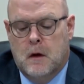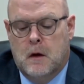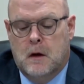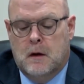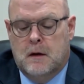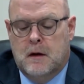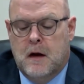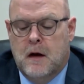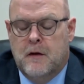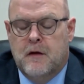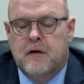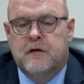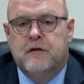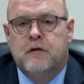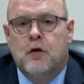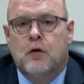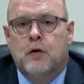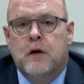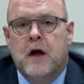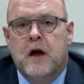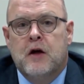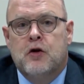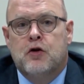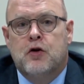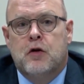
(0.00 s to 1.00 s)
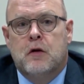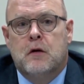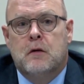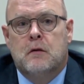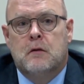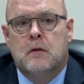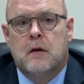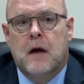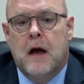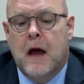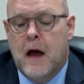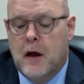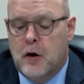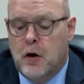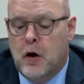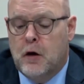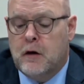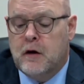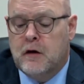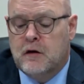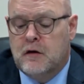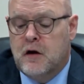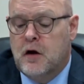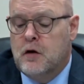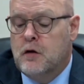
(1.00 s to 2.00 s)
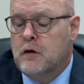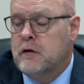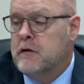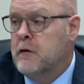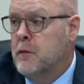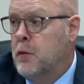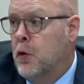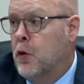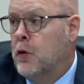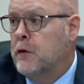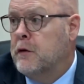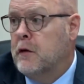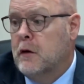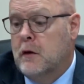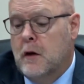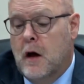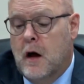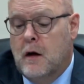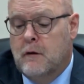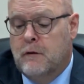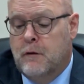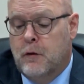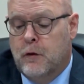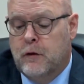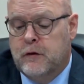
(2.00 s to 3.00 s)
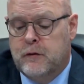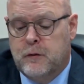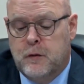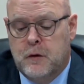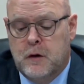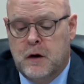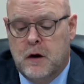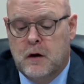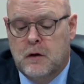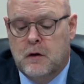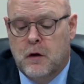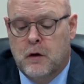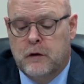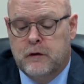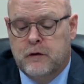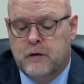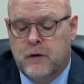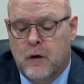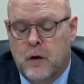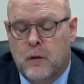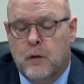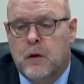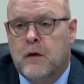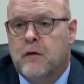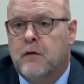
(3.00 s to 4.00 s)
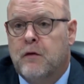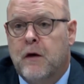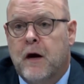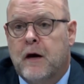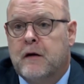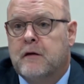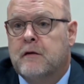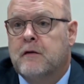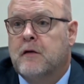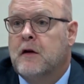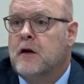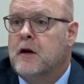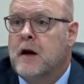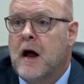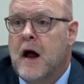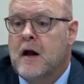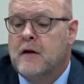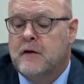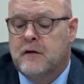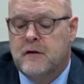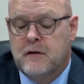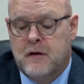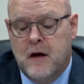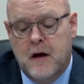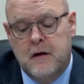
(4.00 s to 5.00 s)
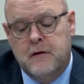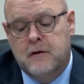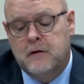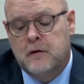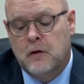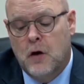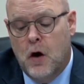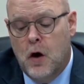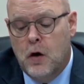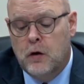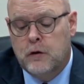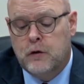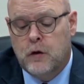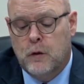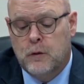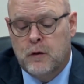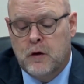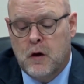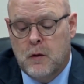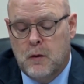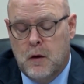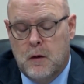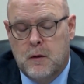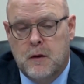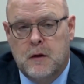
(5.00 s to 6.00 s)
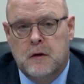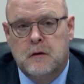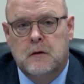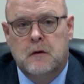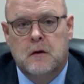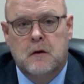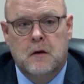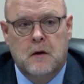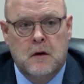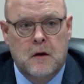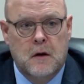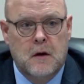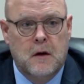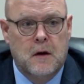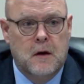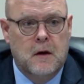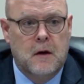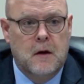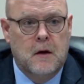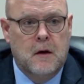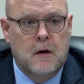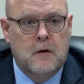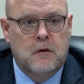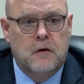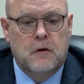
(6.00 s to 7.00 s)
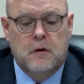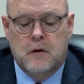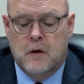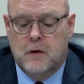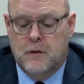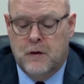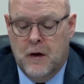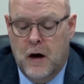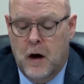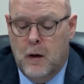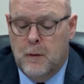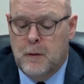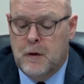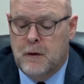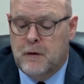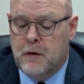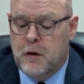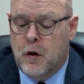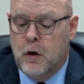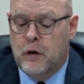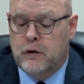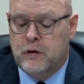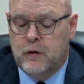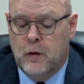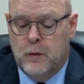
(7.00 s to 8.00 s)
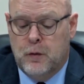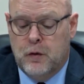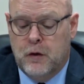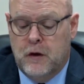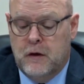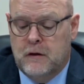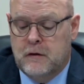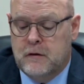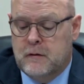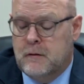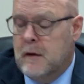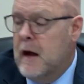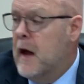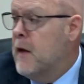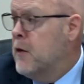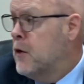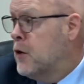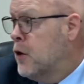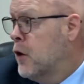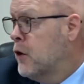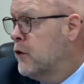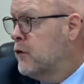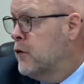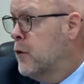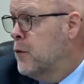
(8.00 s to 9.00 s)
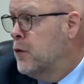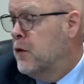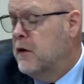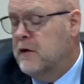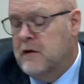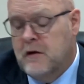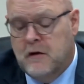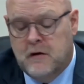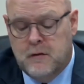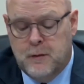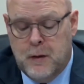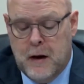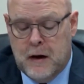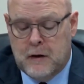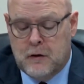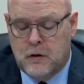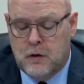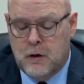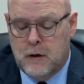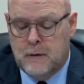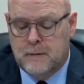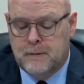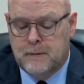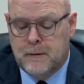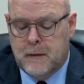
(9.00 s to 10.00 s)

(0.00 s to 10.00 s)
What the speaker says: Now, this donation and our continued support to law enforcement in Kosovo reflects the United States' long-term commitment to the development of the Kosovo Police and the Kosovo Police Inspectorate,